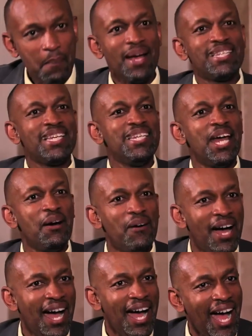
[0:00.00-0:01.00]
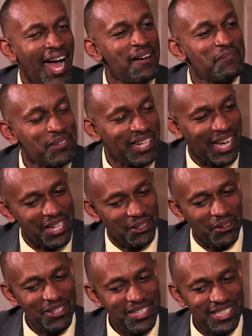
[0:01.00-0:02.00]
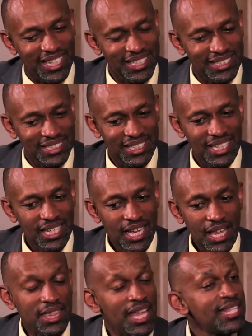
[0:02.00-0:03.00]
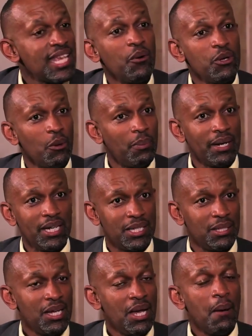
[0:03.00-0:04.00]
But in our African context, that's how we operate.